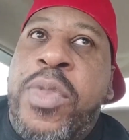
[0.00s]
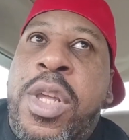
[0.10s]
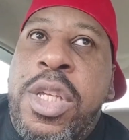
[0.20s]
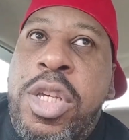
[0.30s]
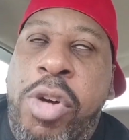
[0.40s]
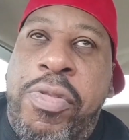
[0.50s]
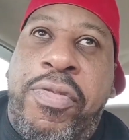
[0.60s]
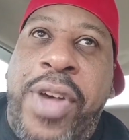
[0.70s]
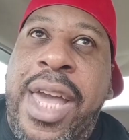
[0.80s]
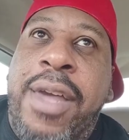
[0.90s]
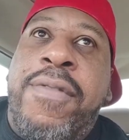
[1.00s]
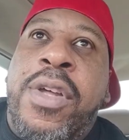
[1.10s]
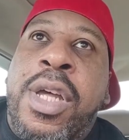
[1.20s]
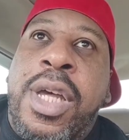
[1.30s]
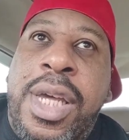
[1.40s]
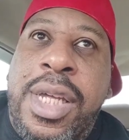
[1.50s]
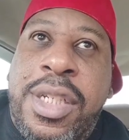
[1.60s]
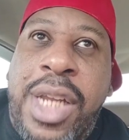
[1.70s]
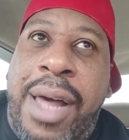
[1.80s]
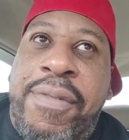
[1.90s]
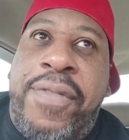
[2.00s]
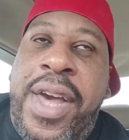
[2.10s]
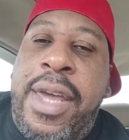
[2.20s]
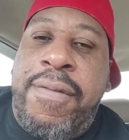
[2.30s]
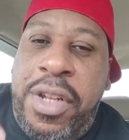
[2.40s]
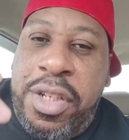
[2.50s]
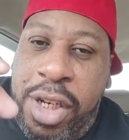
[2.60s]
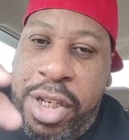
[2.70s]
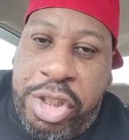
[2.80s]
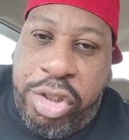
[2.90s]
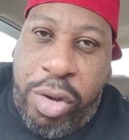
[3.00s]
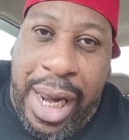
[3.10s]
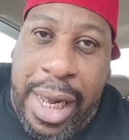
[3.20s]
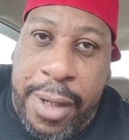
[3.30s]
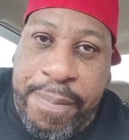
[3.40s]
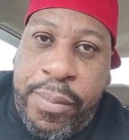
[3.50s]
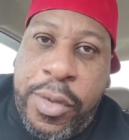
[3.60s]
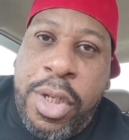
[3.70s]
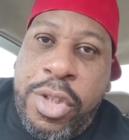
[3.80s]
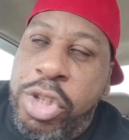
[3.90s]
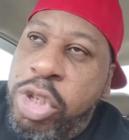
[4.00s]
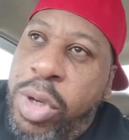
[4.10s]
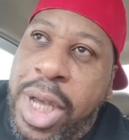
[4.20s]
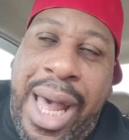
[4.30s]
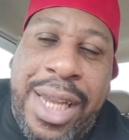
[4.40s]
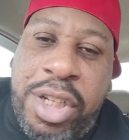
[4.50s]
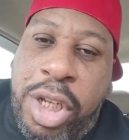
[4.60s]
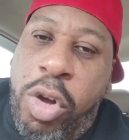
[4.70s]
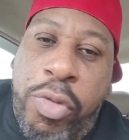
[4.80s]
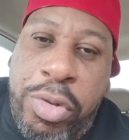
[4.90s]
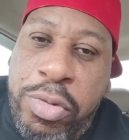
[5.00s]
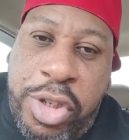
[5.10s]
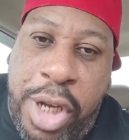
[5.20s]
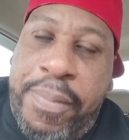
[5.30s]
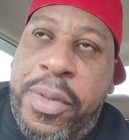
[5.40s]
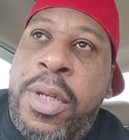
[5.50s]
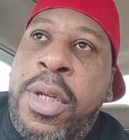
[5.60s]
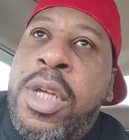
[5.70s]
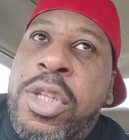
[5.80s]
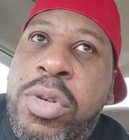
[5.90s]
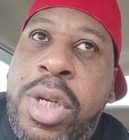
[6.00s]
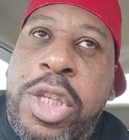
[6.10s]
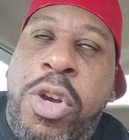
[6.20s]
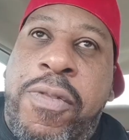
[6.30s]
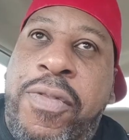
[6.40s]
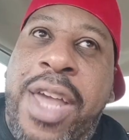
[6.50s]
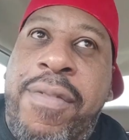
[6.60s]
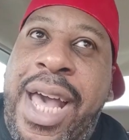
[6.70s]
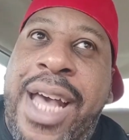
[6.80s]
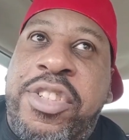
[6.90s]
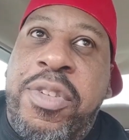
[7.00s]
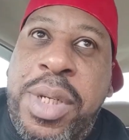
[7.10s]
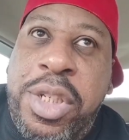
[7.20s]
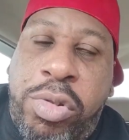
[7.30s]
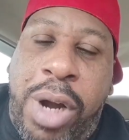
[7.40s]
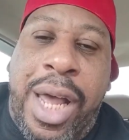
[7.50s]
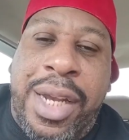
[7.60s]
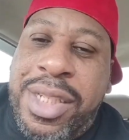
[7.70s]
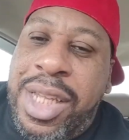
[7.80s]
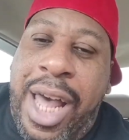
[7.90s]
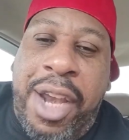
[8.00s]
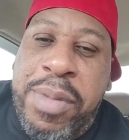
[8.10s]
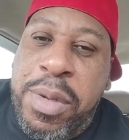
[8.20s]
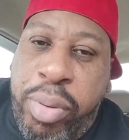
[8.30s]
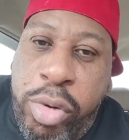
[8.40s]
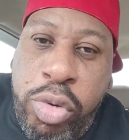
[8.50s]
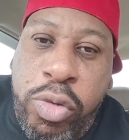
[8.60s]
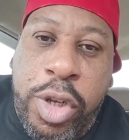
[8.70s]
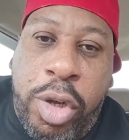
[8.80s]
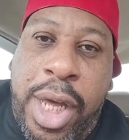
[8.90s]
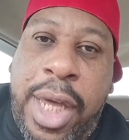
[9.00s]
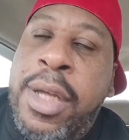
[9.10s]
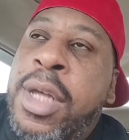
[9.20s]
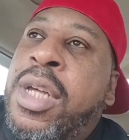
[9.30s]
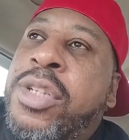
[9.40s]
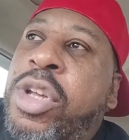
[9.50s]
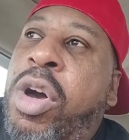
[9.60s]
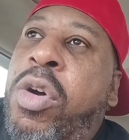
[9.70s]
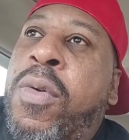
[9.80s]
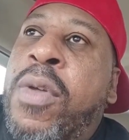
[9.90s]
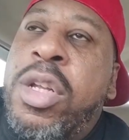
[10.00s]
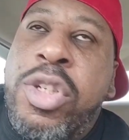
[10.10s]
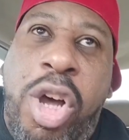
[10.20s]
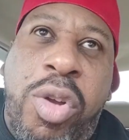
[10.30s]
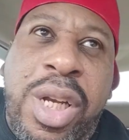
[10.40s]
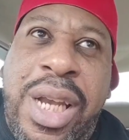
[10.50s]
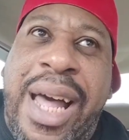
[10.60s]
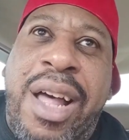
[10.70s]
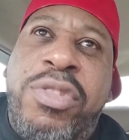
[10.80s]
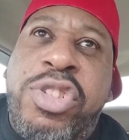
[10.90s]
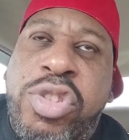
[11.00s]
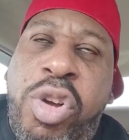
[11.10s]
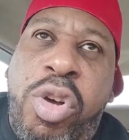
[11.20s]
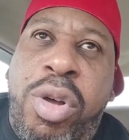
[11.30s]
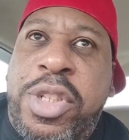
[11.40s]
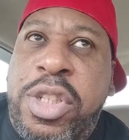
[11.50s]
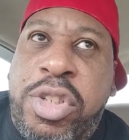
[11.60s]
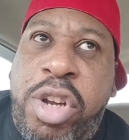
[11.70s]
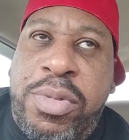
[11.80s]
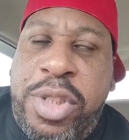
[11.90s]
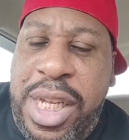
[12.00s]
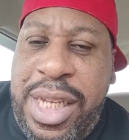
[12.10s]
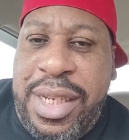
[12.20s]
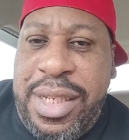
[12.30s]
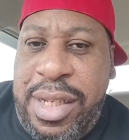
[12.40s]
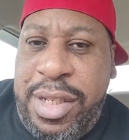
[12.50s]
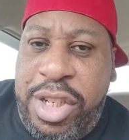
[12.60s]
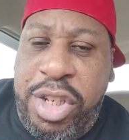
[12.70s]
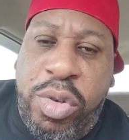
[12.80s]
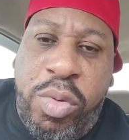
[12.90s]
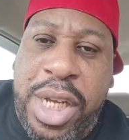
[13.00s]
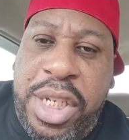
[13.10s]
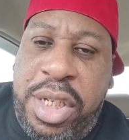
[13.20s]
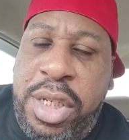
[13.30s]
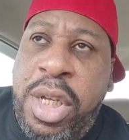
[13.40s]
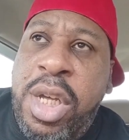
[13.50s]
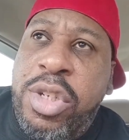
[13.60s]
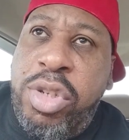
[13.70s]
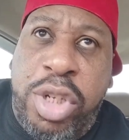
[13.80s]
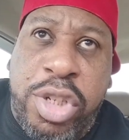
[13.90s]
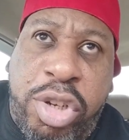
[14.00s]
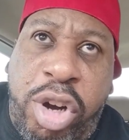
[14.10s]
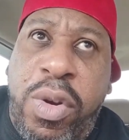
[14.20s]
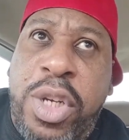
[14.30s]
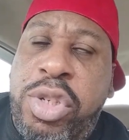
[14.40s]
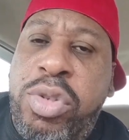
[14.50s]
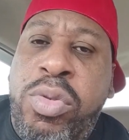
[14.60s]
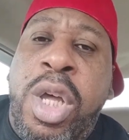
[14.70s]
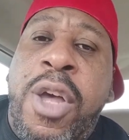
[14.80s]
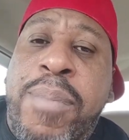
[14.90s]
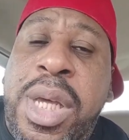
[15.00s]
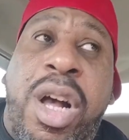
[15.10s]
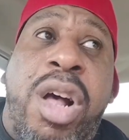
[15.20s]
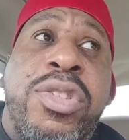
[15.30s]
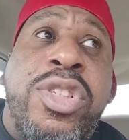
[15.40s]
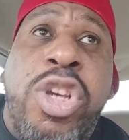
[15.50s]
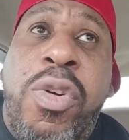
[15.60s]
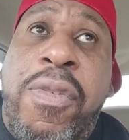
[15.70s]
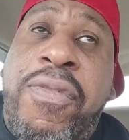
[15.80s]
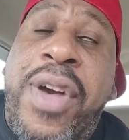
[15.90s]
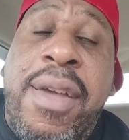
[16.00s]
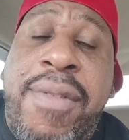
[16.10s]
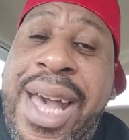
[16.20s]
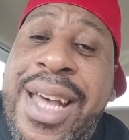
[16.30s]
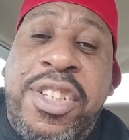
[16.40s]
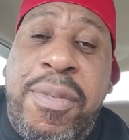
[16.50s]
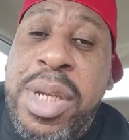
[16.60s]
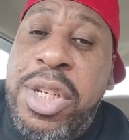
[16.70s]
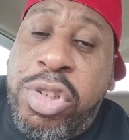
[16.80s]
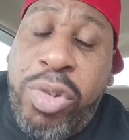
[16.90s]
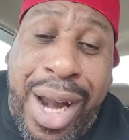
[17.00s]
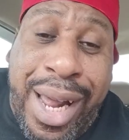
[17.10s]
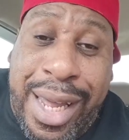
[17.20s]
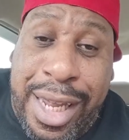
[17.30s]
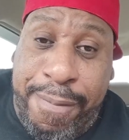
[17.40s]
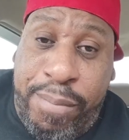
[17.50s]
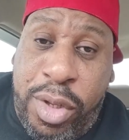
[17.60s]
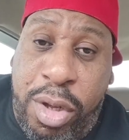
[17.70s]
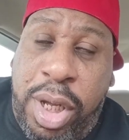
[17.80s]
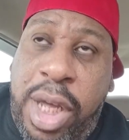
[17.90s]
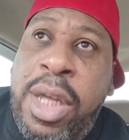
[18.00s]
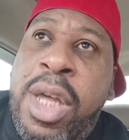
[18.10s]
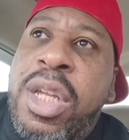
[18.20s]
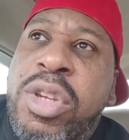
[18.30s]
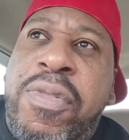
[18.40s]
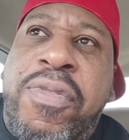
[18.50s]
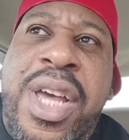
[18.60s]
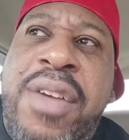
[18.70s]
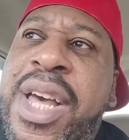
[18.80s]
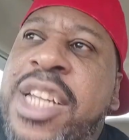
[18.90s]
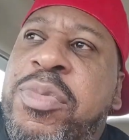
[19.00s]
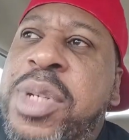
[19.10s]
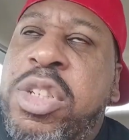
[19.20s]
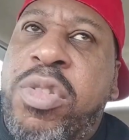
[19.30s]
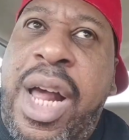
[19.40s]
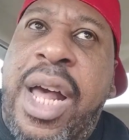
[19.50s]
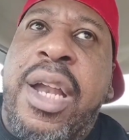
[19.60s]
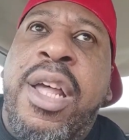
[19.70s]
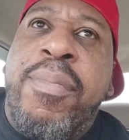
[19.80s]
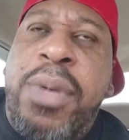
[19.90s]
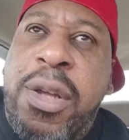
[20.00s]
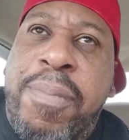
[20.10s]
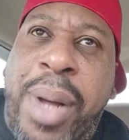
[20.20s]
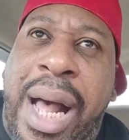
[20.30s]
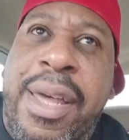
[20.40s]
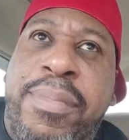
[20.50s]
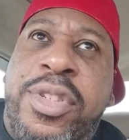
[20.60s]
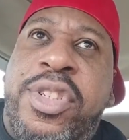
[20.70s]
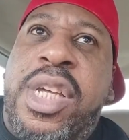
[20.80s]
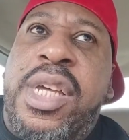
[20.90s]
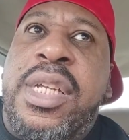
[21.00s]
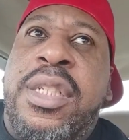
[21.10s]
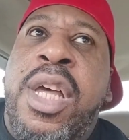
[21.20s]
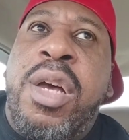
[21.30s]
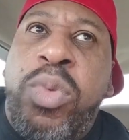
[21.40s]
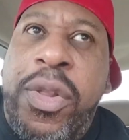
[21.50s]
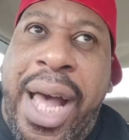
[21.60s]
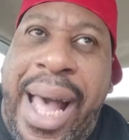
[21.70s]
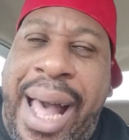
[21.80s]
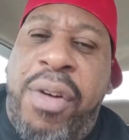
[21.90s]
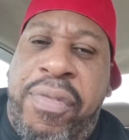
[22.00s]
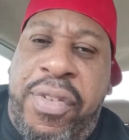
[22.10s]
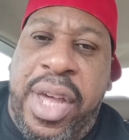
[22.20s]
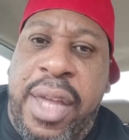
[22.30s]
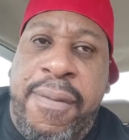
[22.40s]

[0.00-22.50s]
Your faith is not faith until it's tried. So you got to go through something. You, your faith has to be tried. It's got to be proved. Okay. So don't allow storms and circumstances and situations to discourage you because your faith has to be tried. Okay. Your faith has to be tried. But the Bible says without faith,